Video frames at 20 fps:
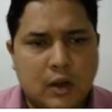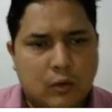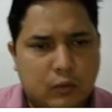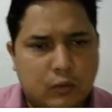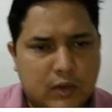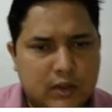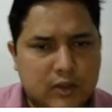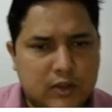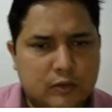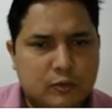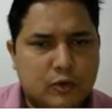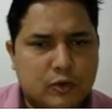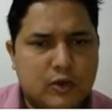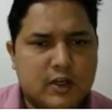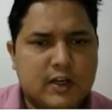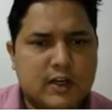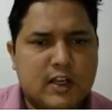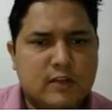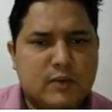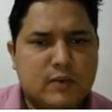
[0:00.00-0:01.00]
When this
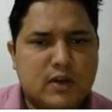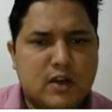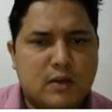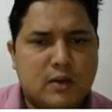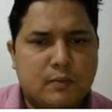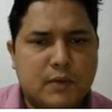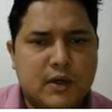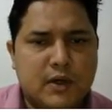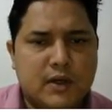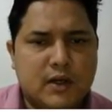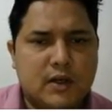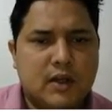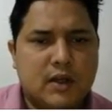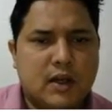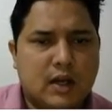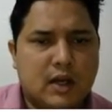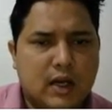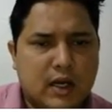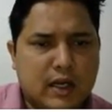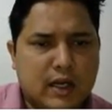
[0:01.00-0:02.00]
project has been completed,
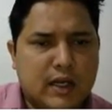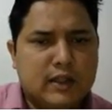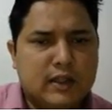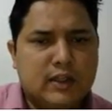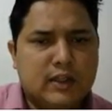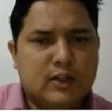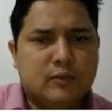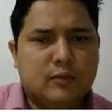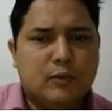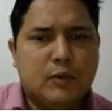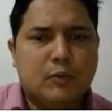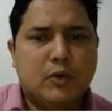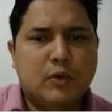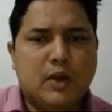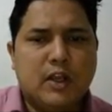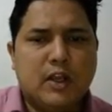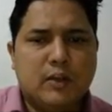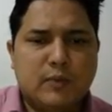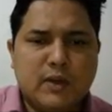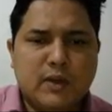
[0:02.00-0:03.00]
again this people
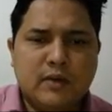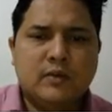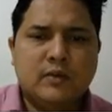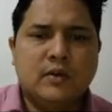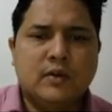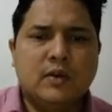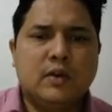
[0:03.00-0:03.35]
has been